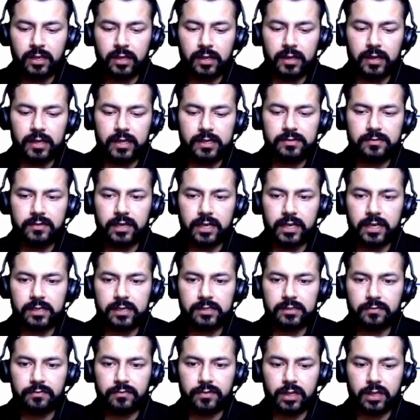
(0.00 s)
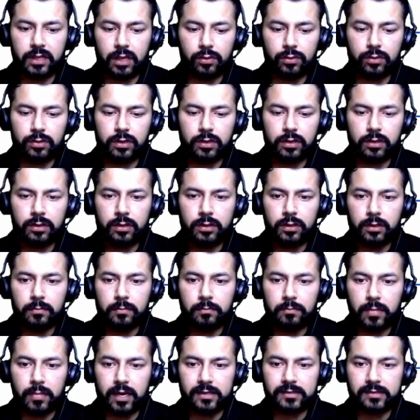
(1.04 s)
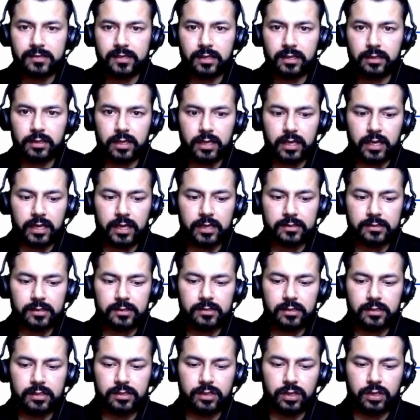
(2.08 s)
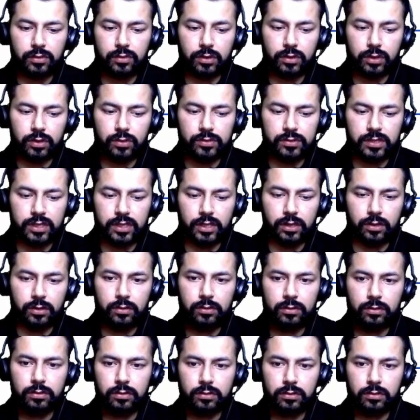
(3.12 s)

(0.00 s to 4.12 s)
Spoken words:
as well as without passing the axis is equal to 0.